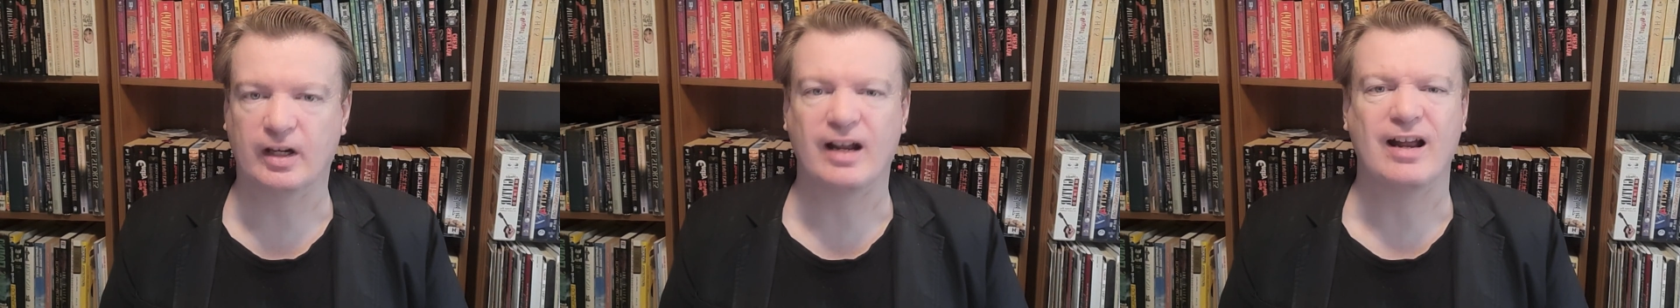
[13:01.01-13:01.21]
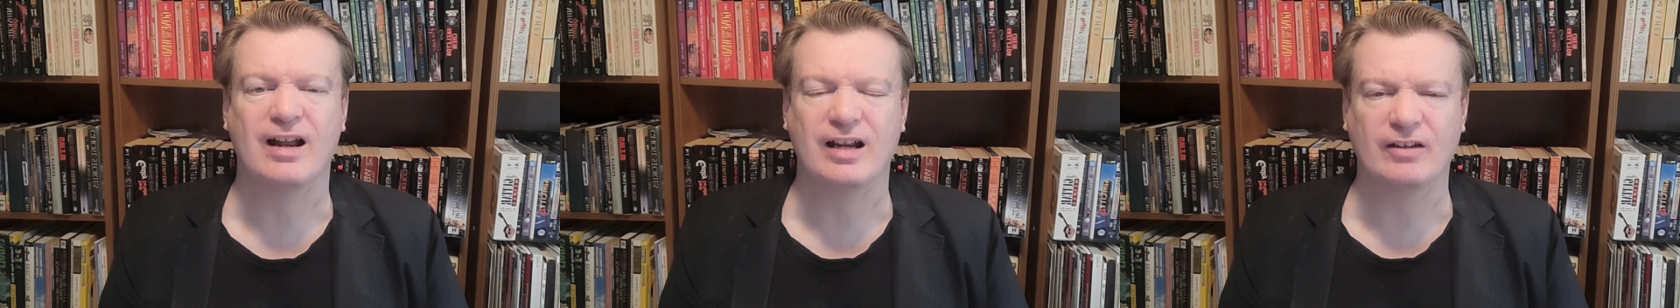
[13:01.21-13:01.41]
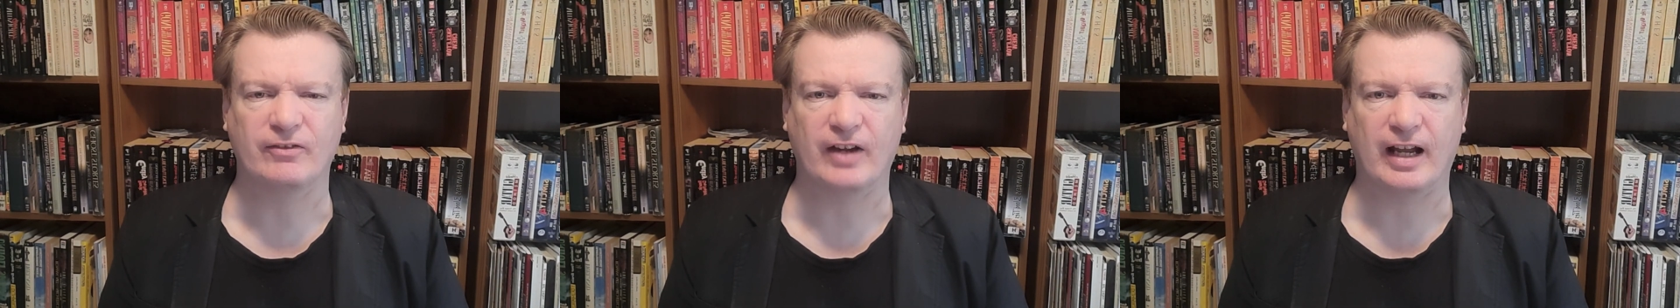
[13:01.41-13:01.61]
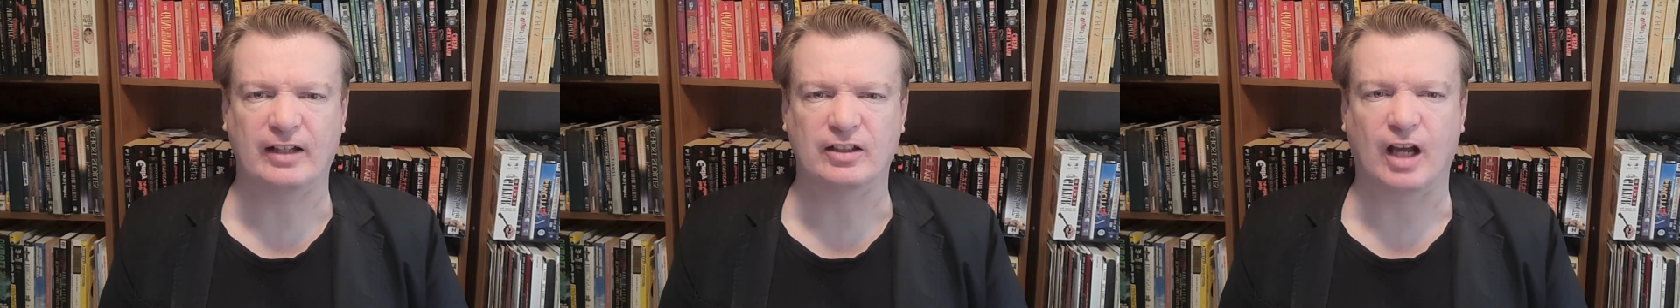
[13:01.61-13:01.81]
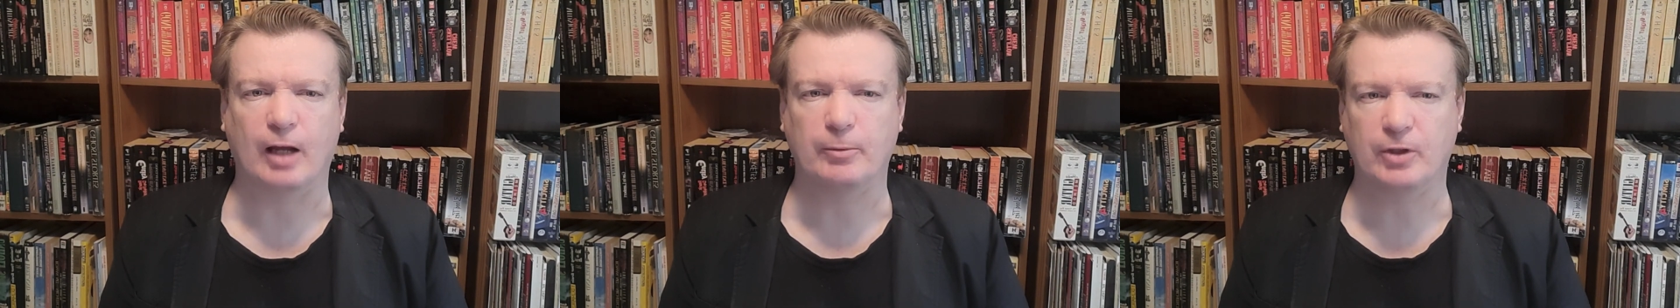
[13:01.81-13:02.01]
In fact,
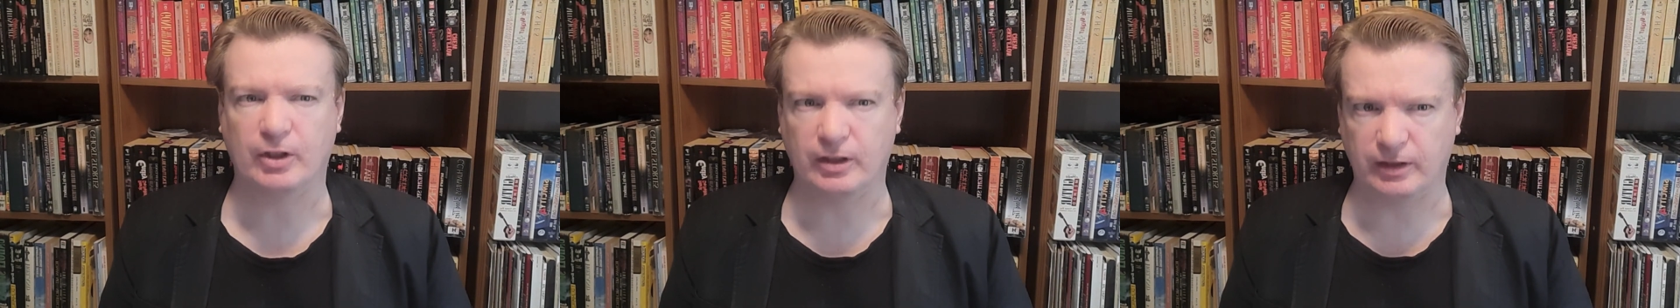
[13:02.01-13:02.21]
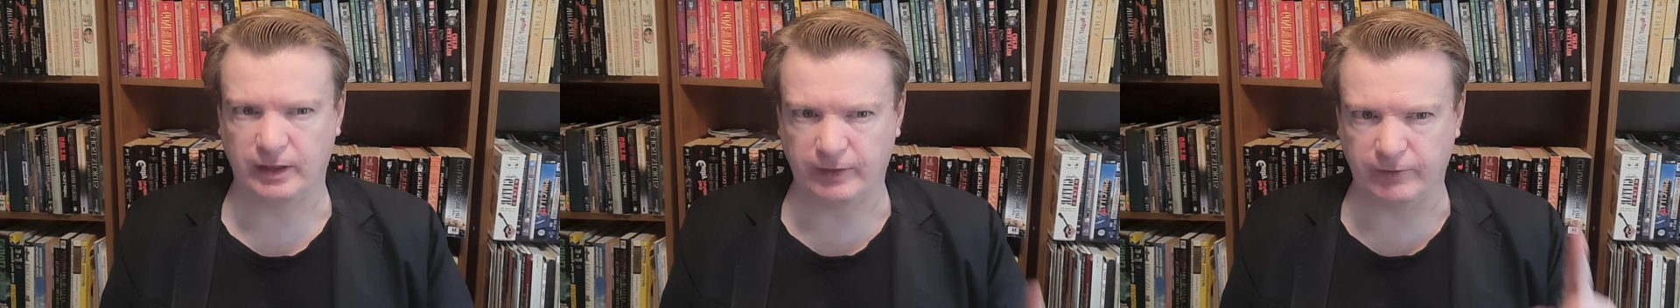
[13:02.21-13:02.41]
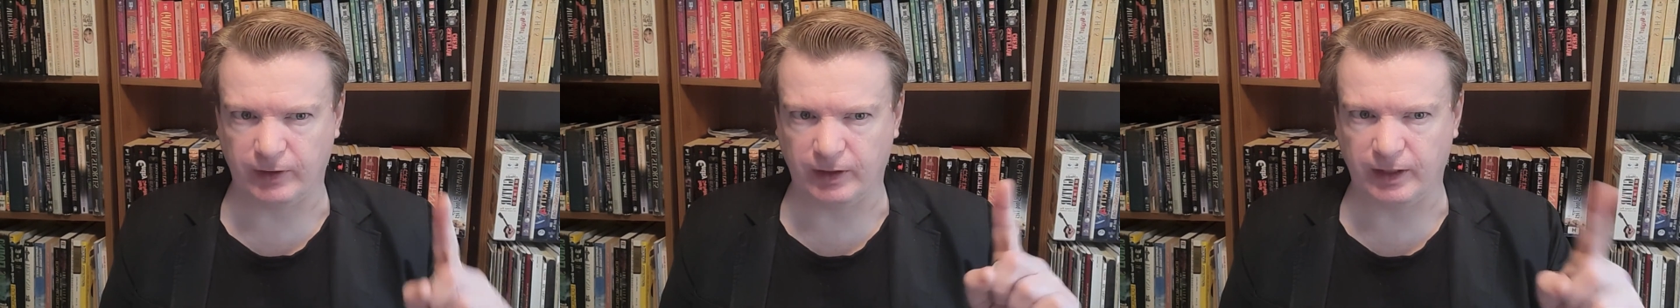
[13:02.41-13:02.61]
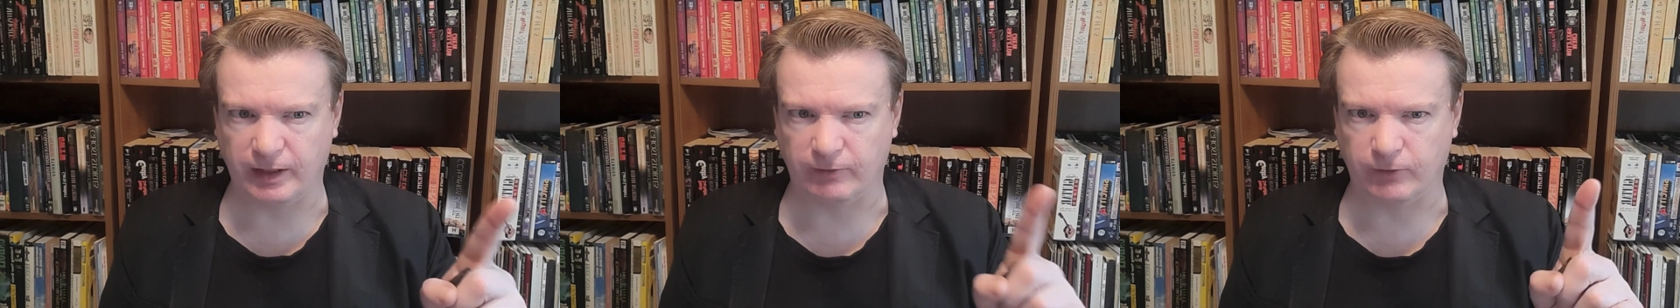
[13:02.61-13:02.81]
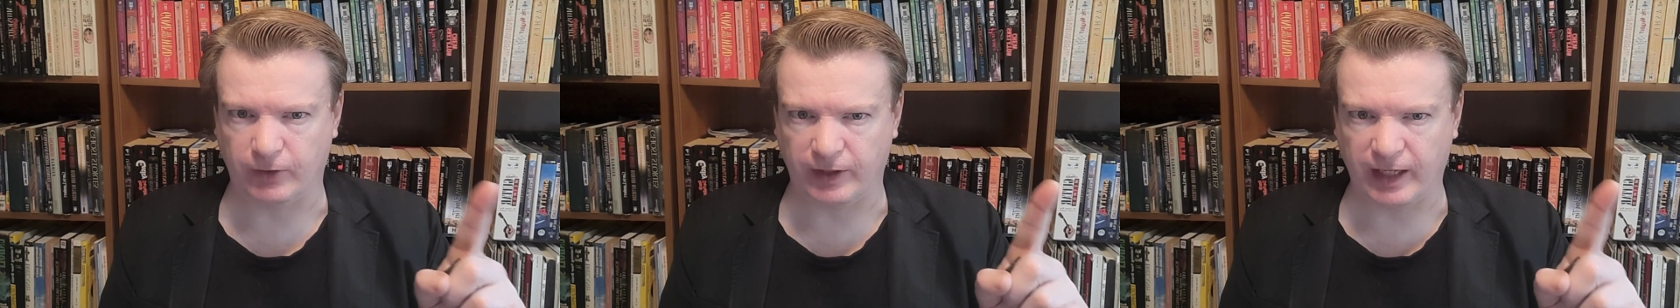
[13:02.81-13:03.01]
I'm going to leave a link
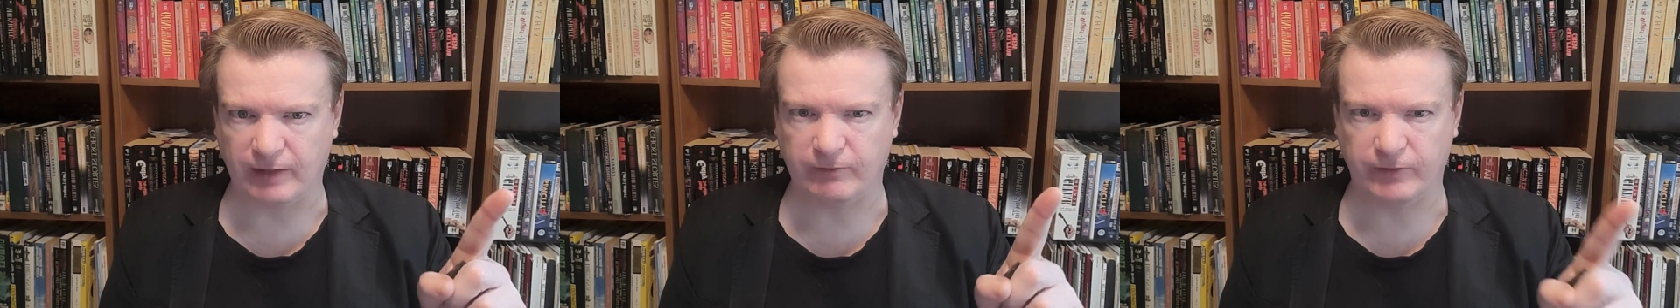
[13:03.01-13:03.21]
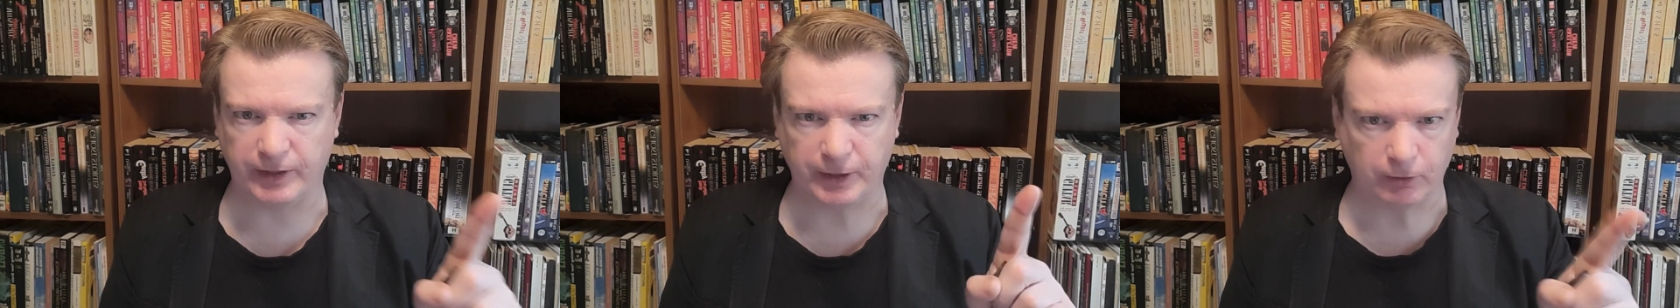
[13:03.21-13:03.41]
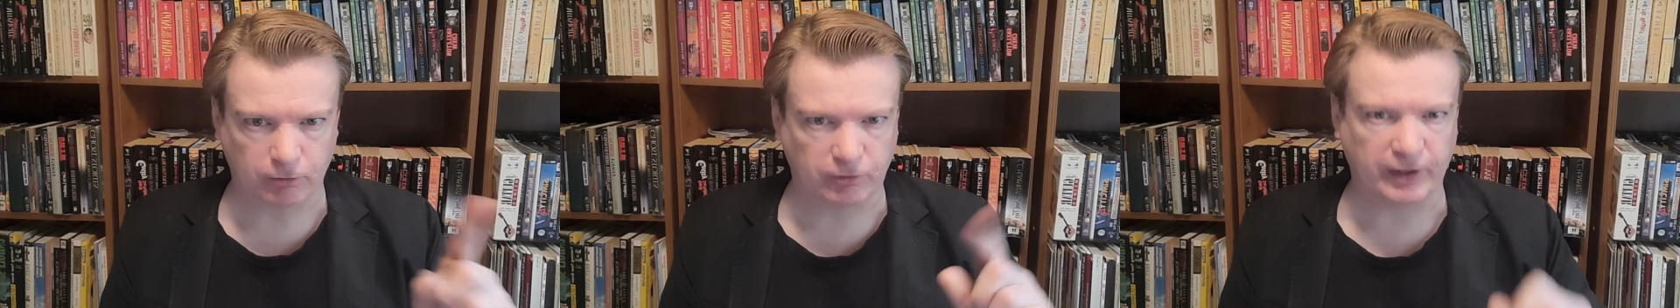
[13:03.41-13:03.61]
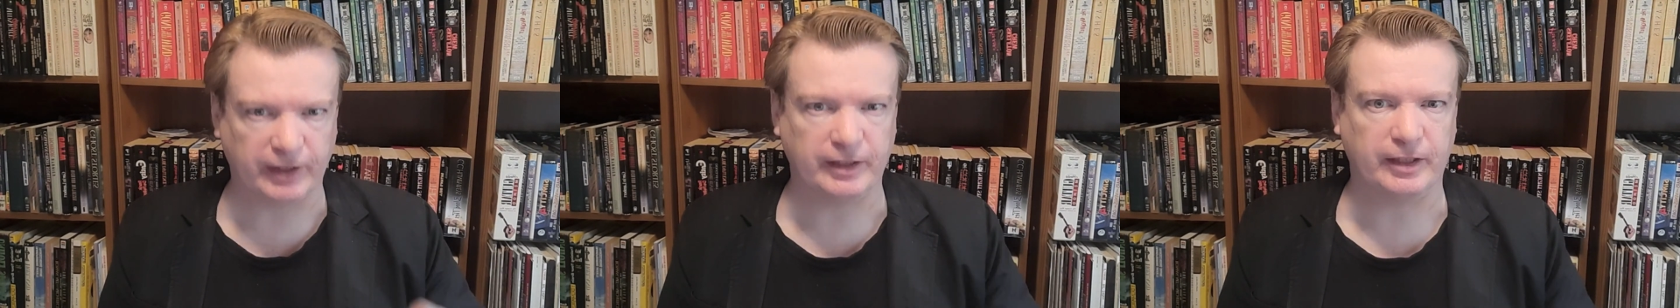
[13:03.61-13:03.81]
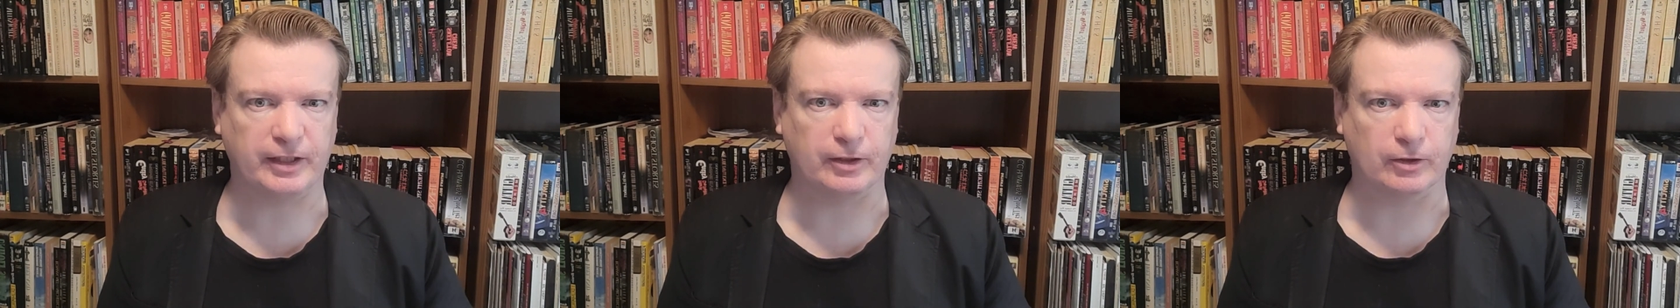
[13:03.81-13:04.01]
for that video right
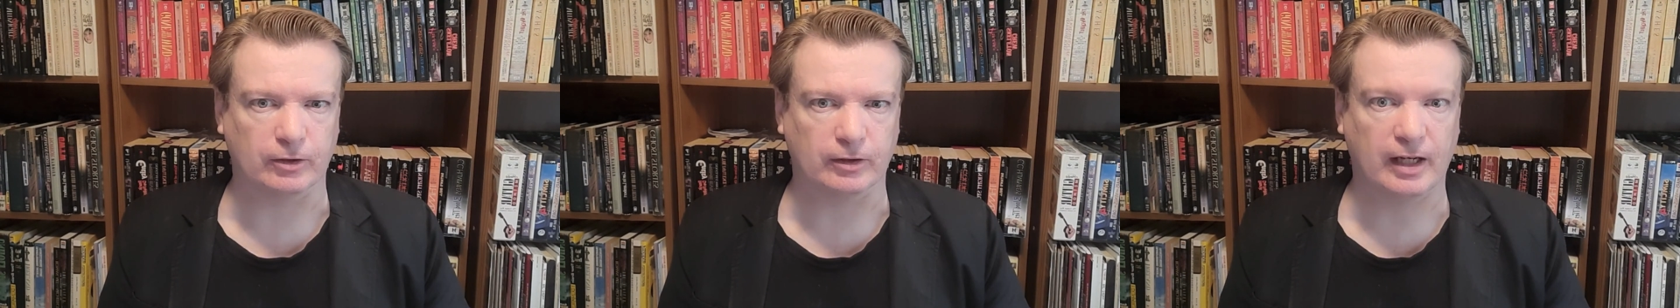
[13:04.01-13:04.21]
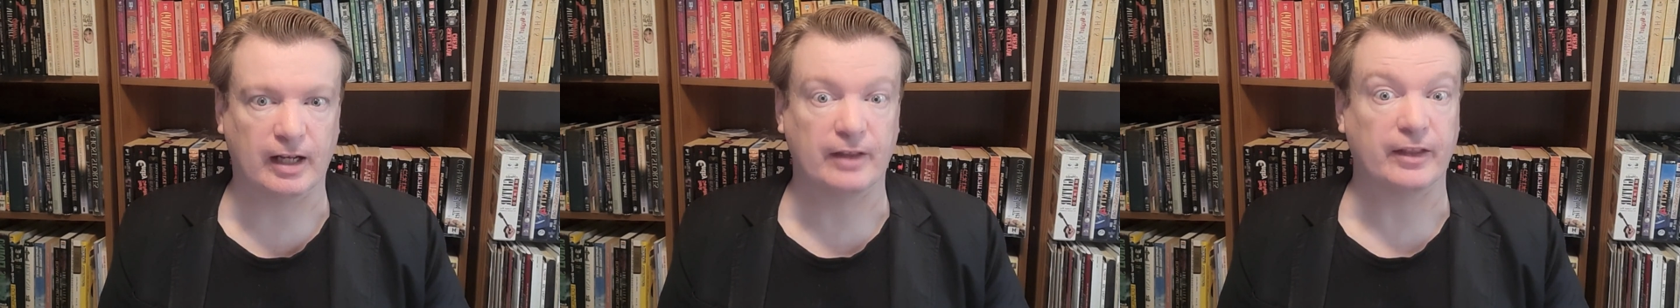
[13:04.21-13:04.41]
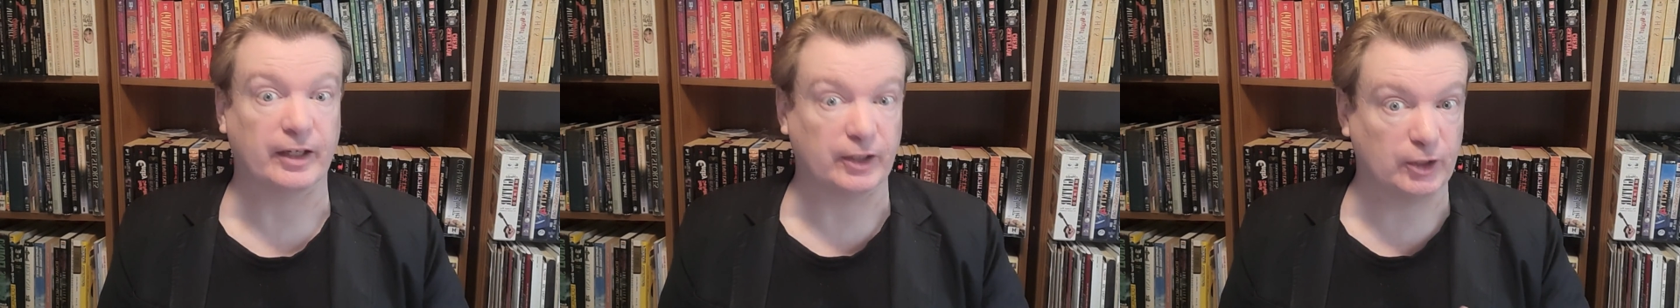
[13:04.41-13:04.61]
here that you